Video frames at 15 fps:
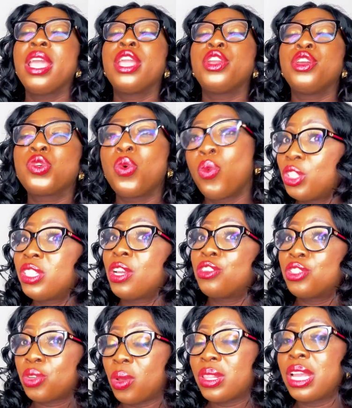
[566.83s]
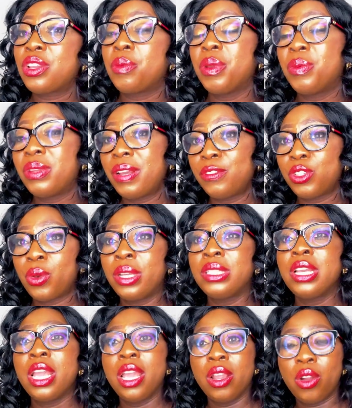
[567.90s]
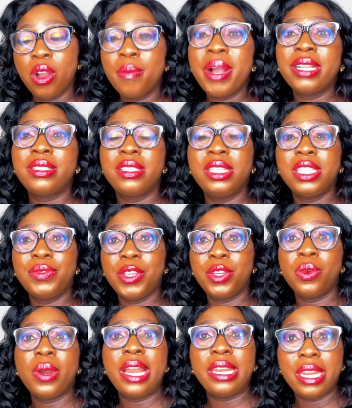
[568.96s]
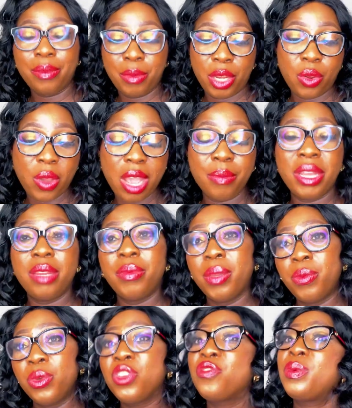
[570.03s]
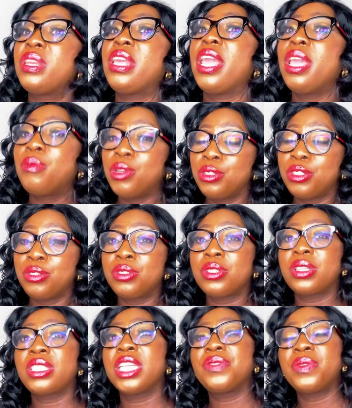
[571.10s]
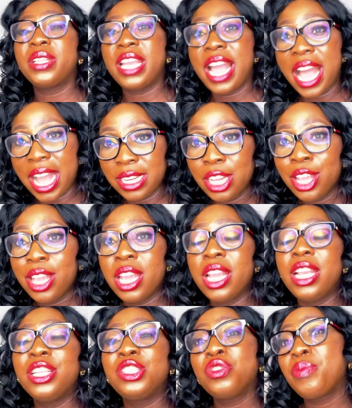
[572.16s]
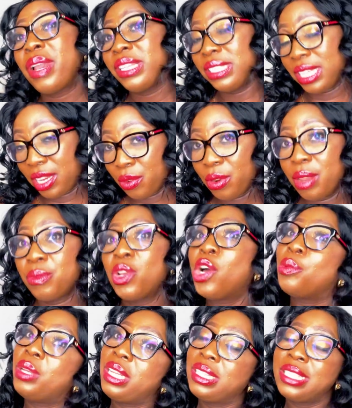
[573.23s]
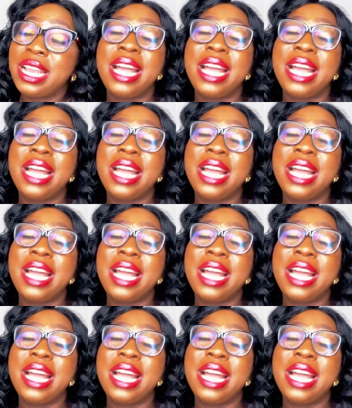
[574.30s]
You So once you're sure that your people have joined, come back to this video and let me know how many people you've been able to successfully add into my Telegram community.